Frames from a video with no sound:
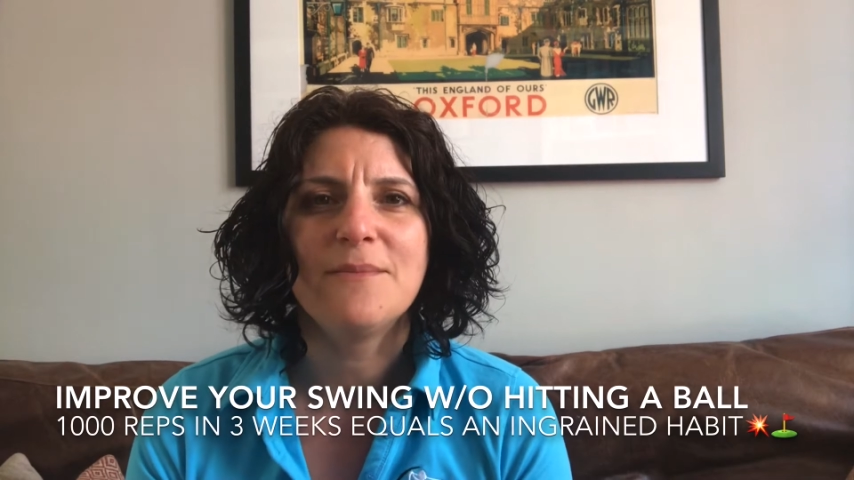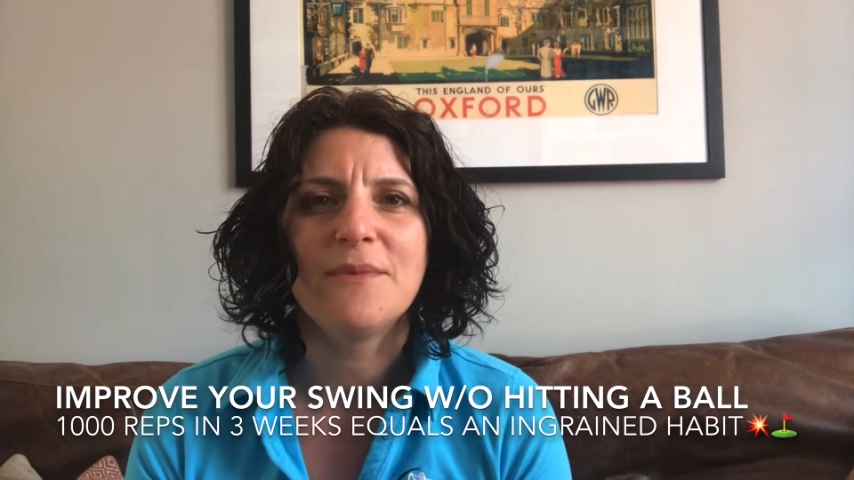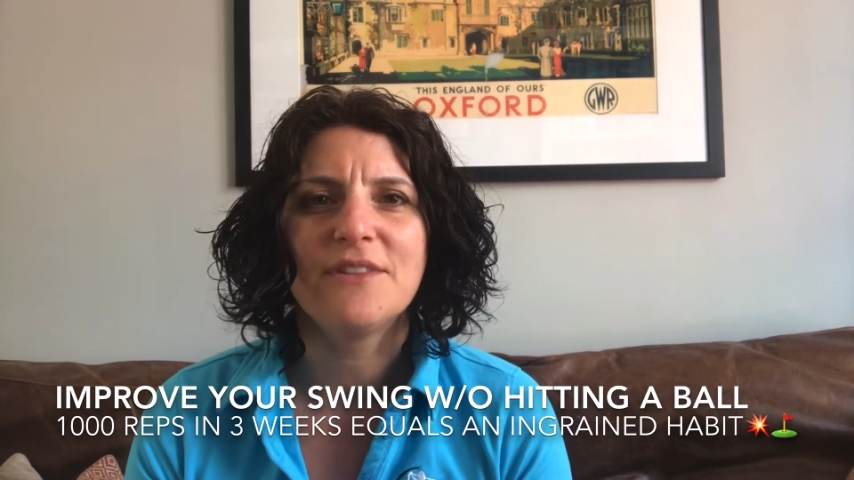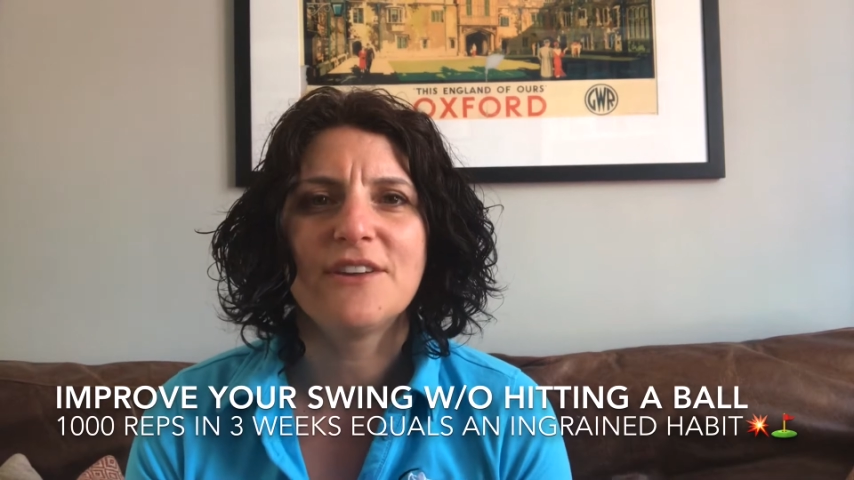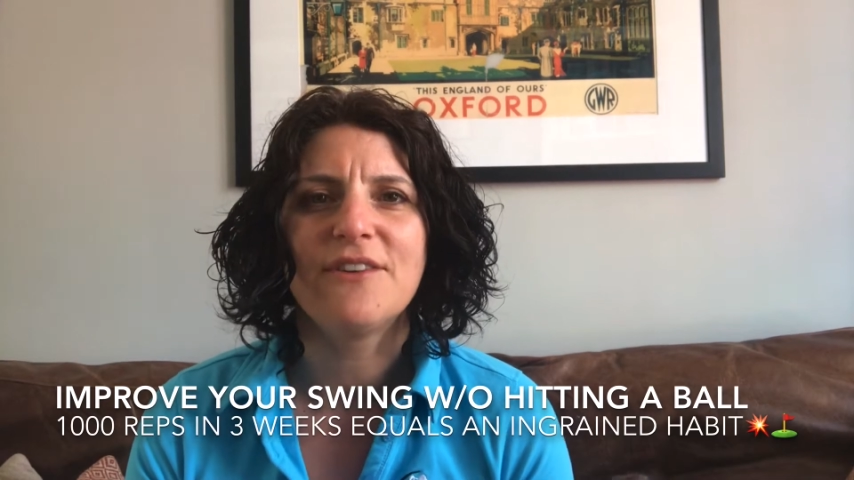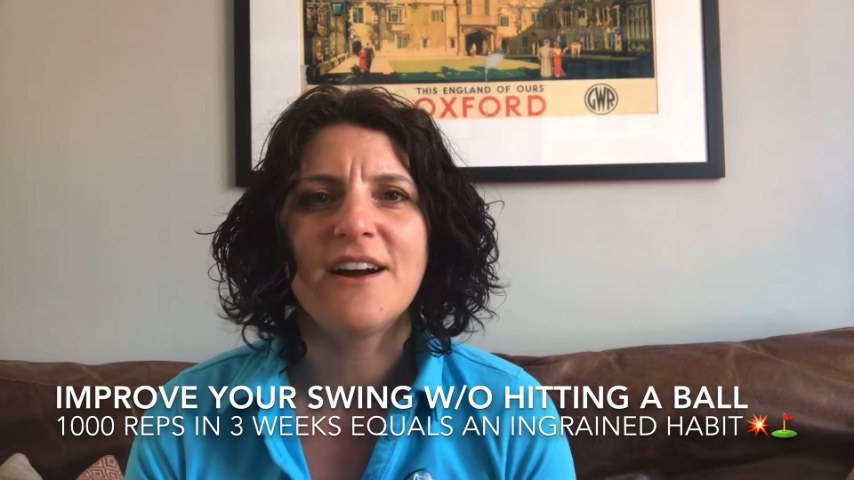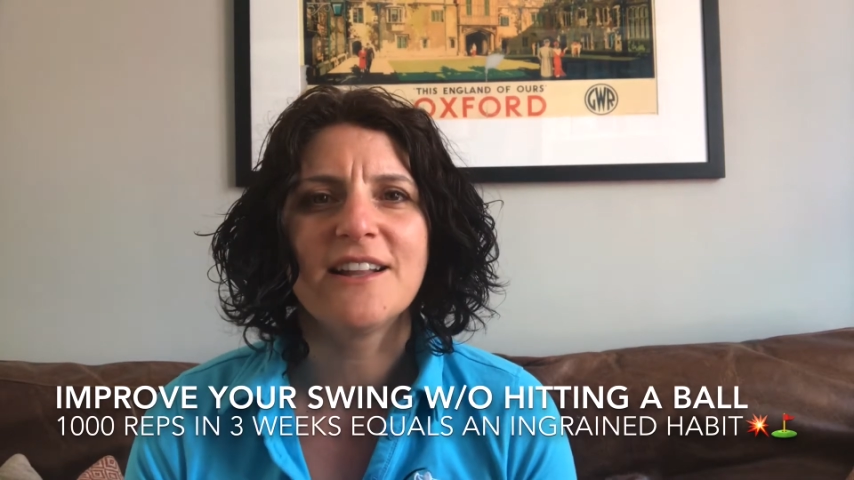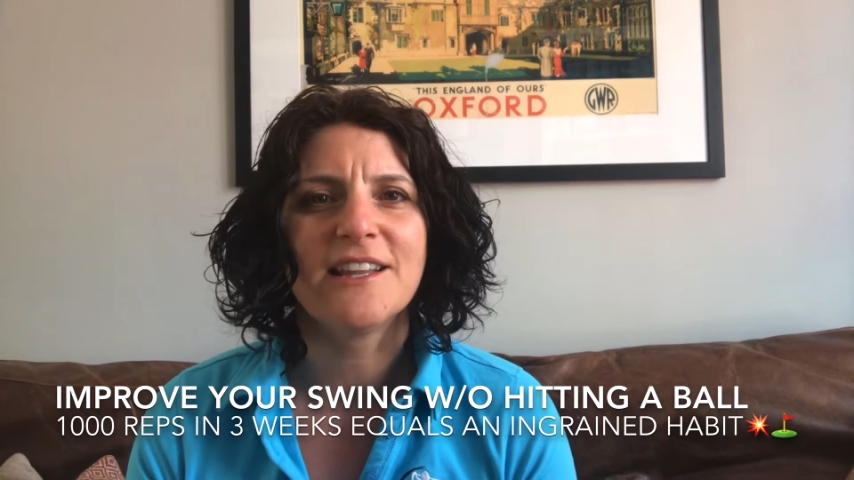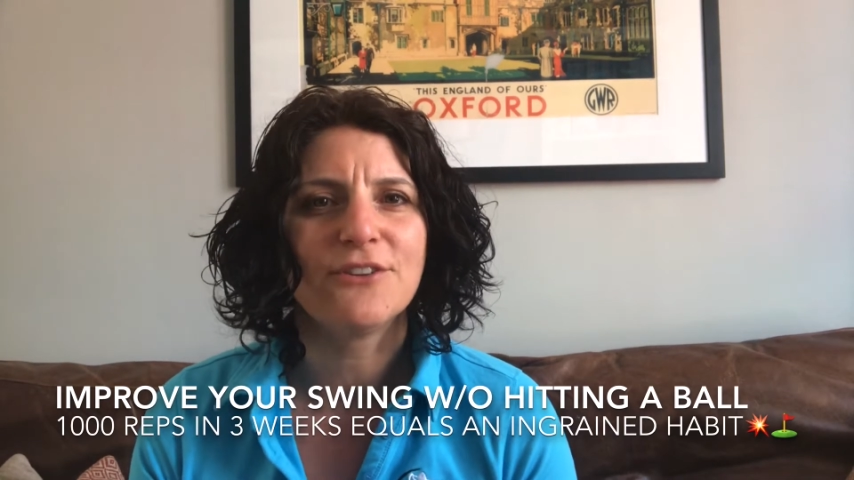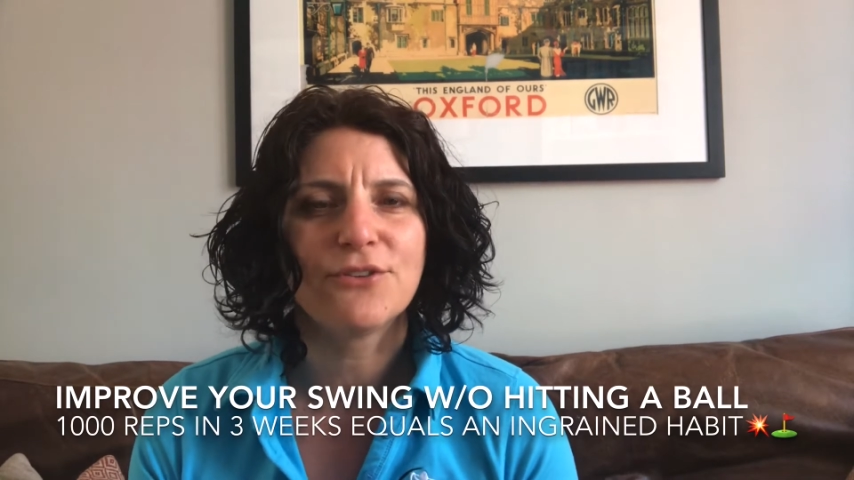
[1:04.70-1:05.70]
there are
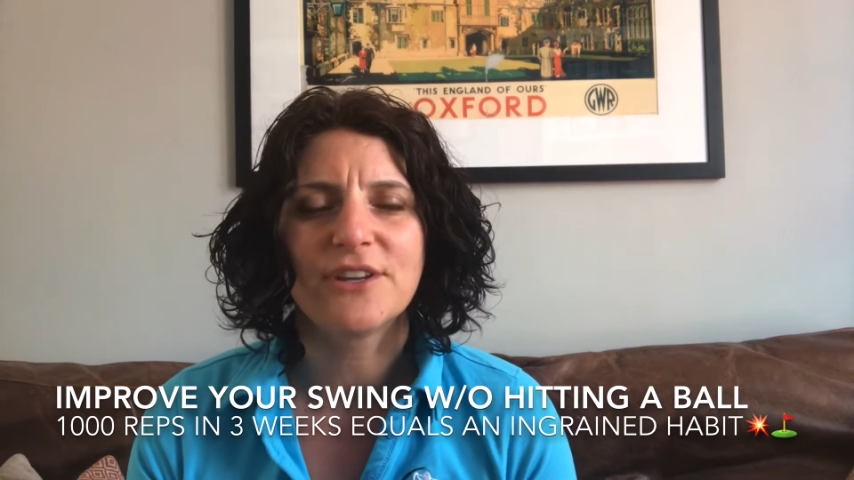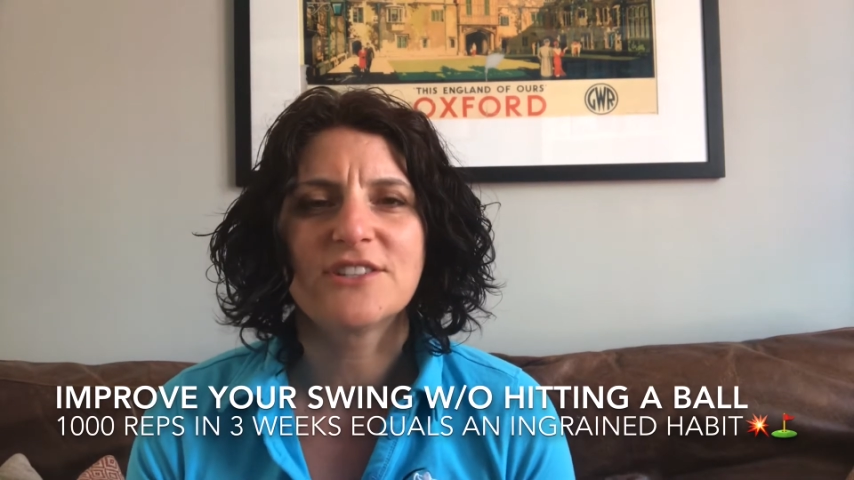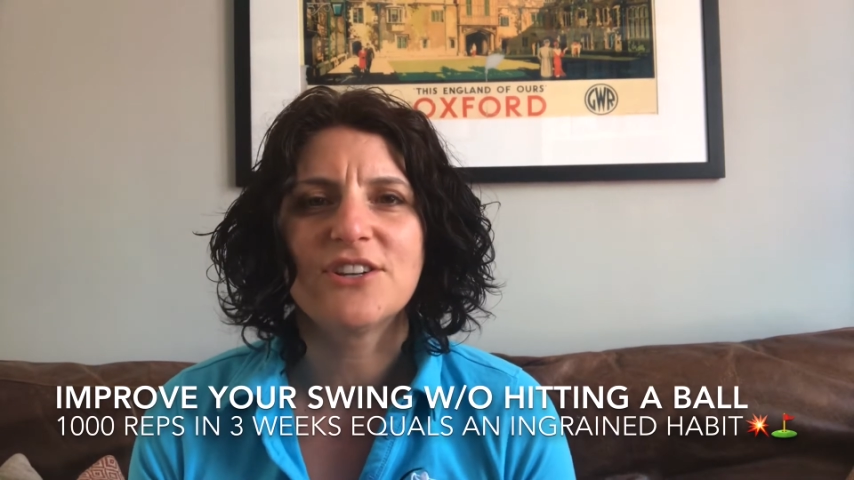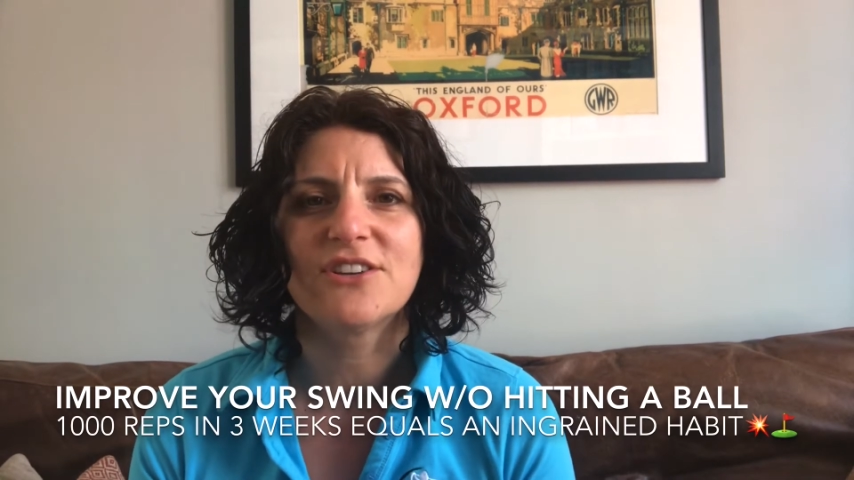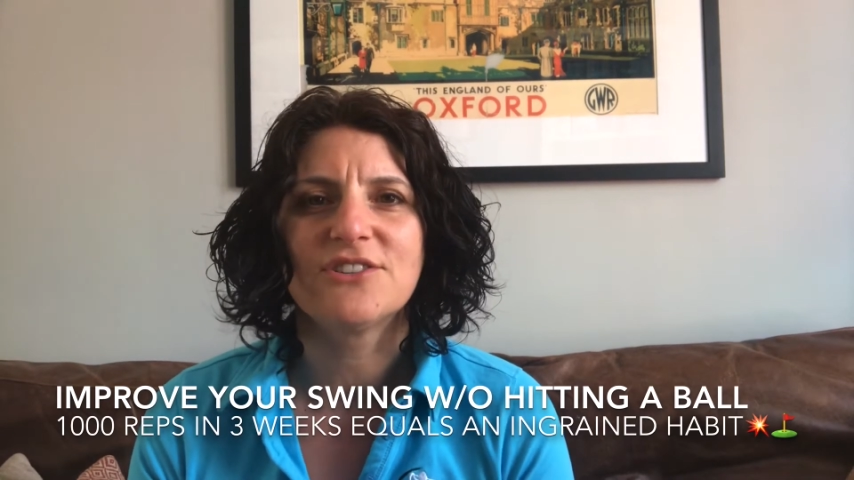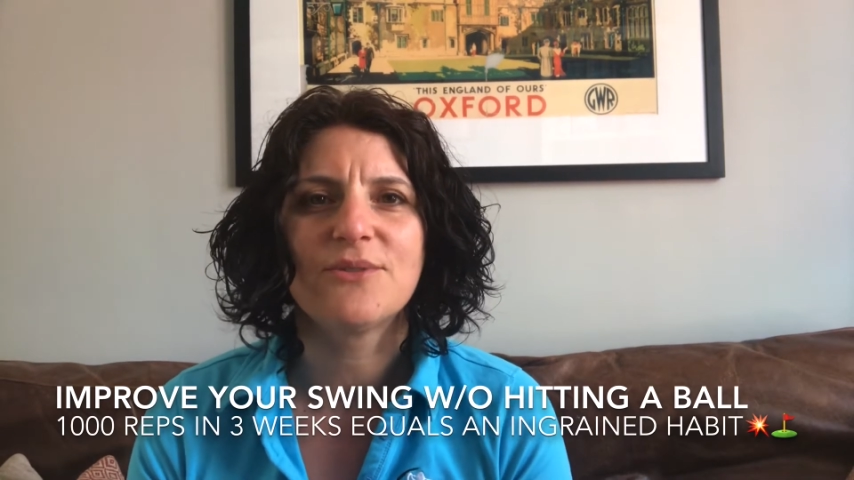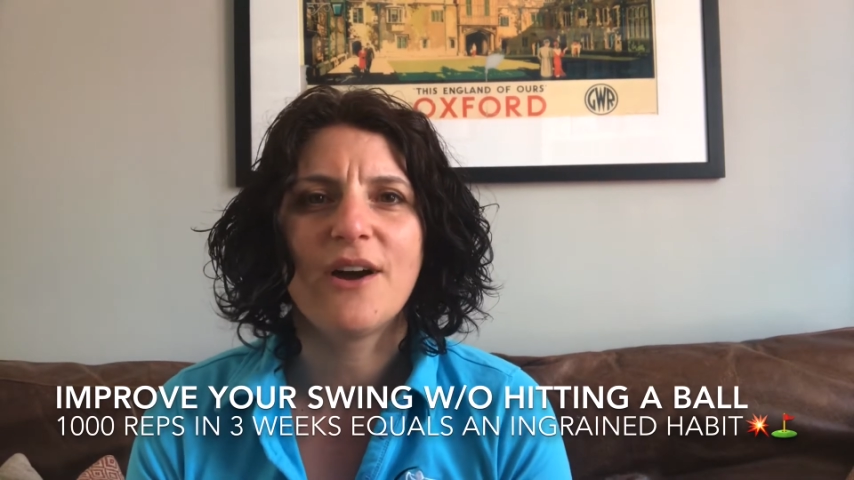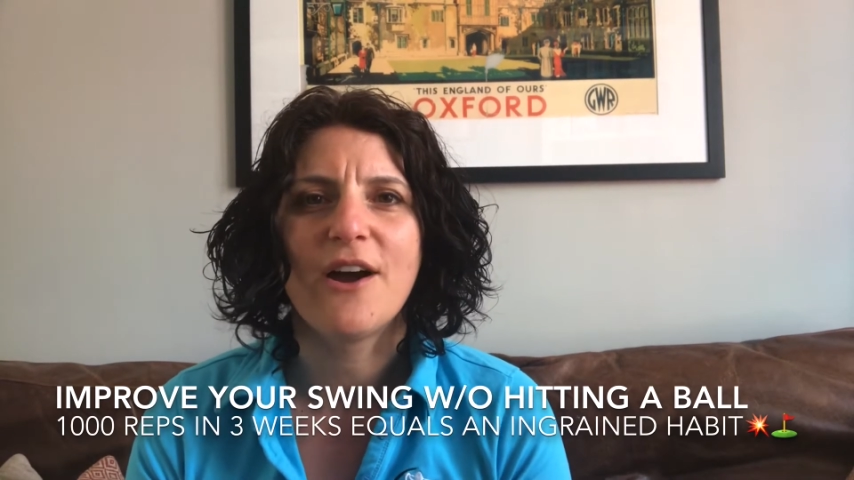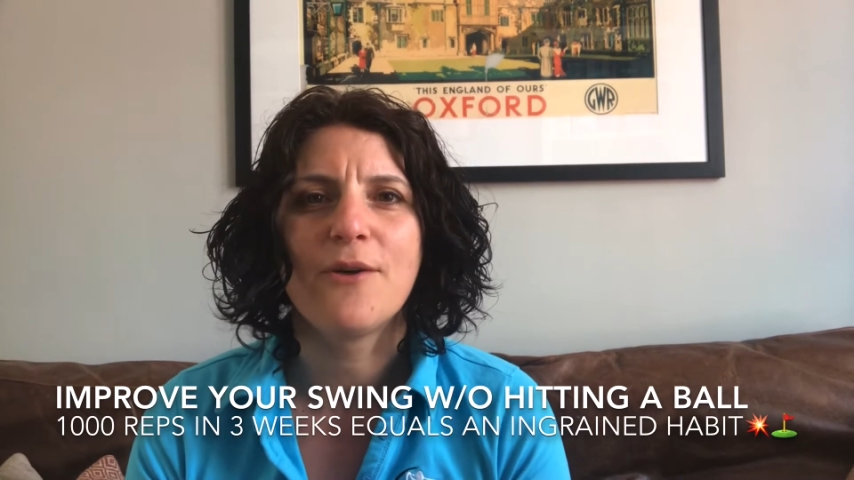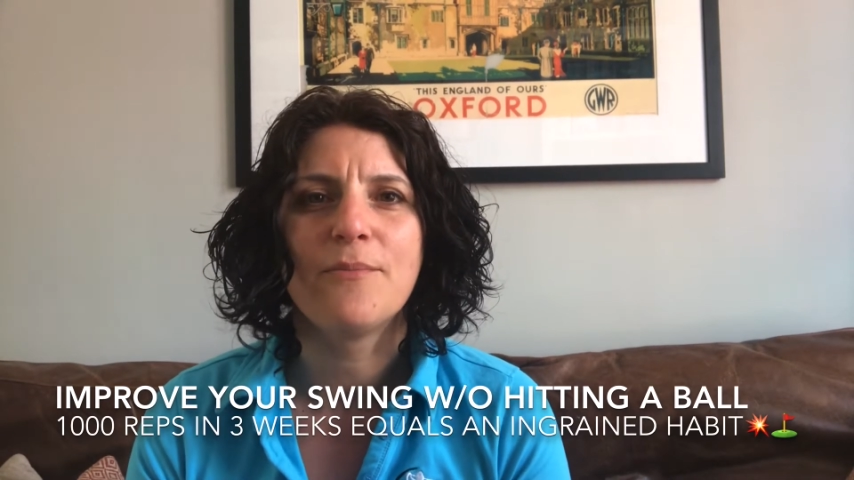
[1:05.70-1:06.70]
little things you can do at
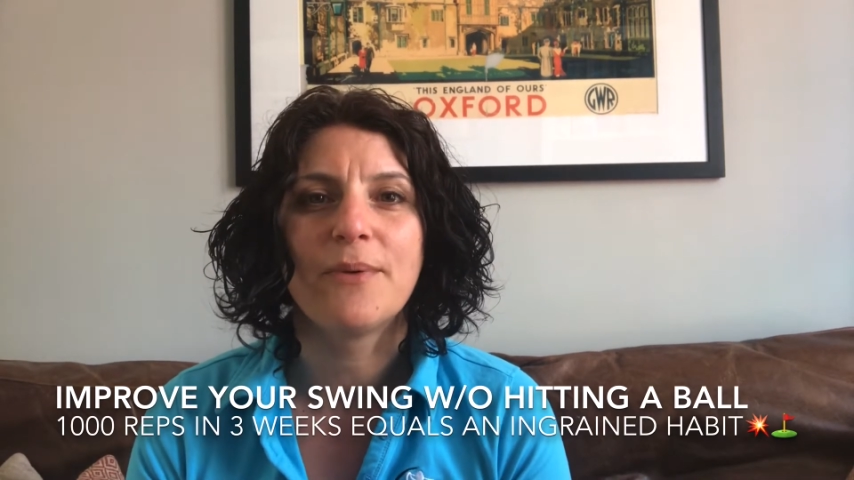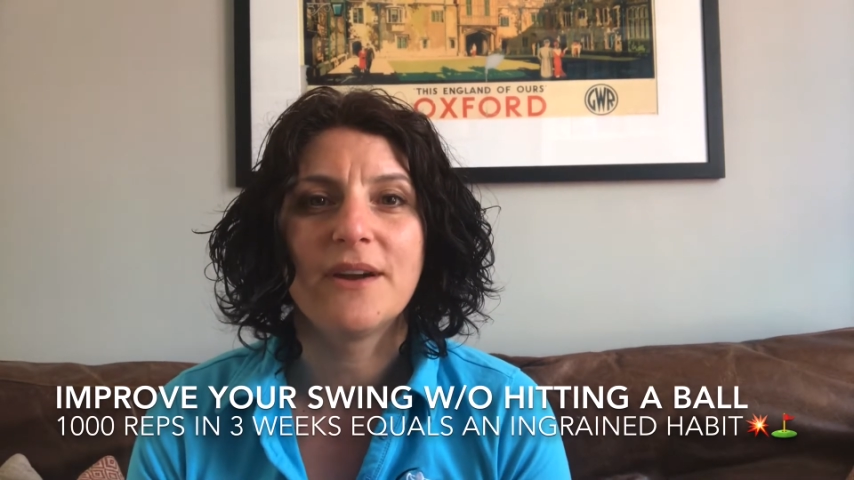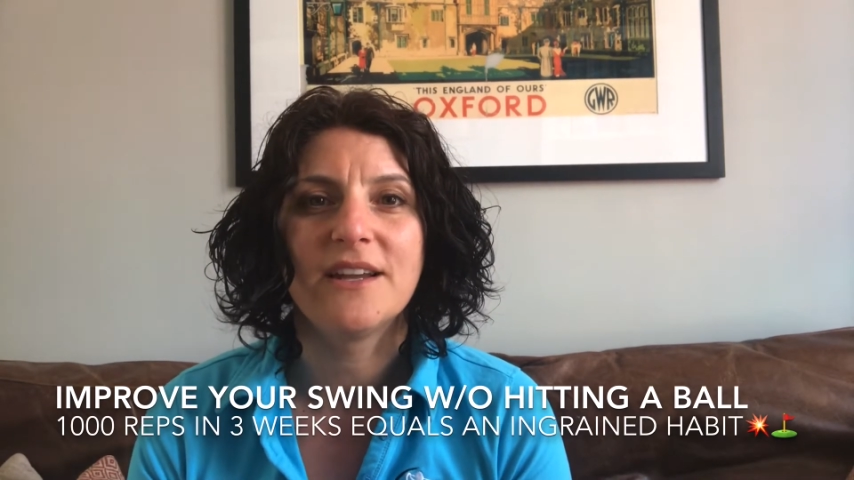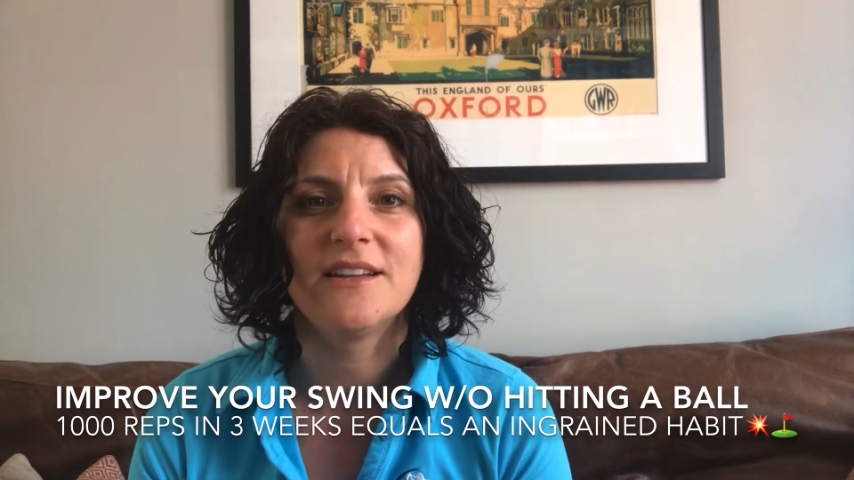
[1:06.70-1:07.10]
home, but